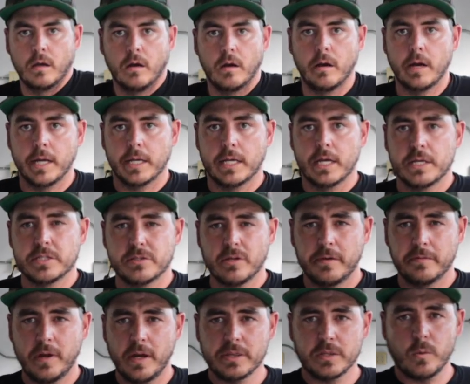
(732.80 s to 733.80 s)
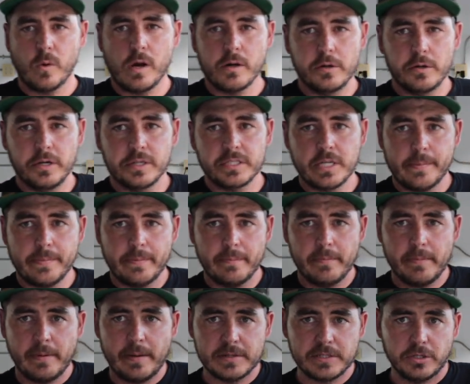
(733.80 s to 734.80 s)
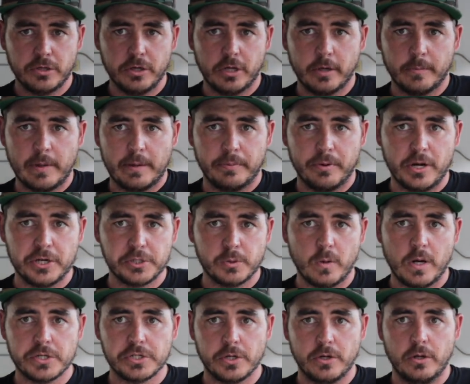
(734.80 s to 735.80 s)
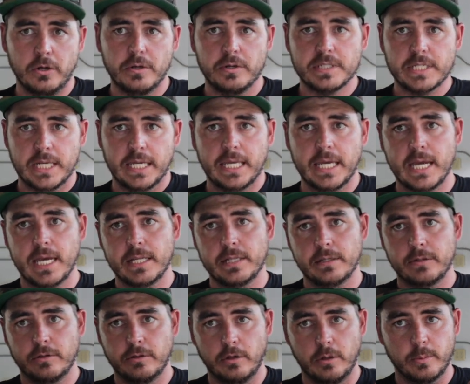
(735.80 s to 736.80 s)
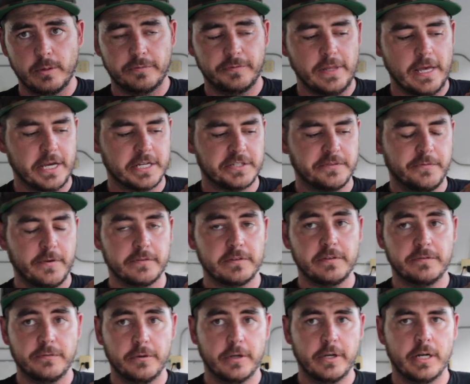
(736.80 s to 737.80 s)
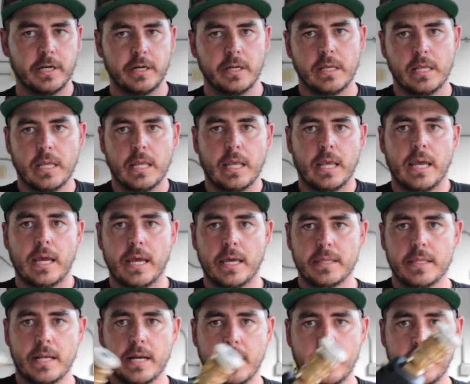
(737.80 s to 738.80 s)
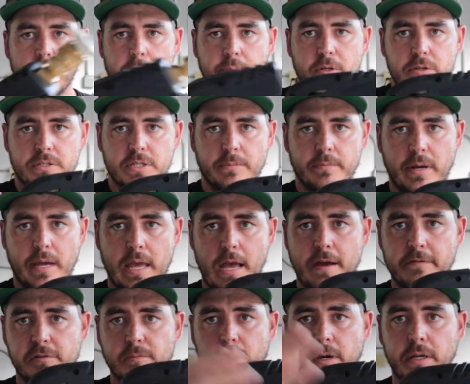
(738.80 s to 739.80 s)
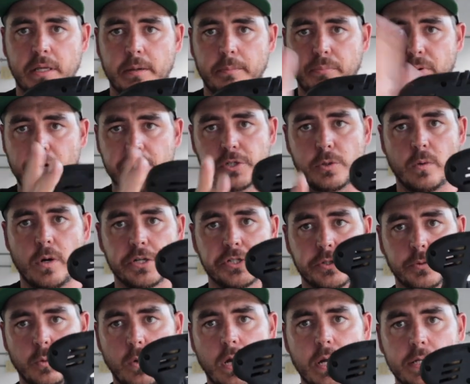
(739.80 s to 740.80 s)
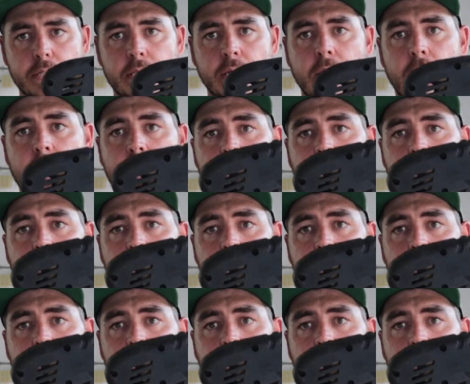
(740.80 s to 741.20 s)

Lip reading: All right guys, so I've got the water hooked up. I'm about to hook up my pressure washer hose, again, Uberflex 50 footer. And then I am using my aftermarket pressure washer wand.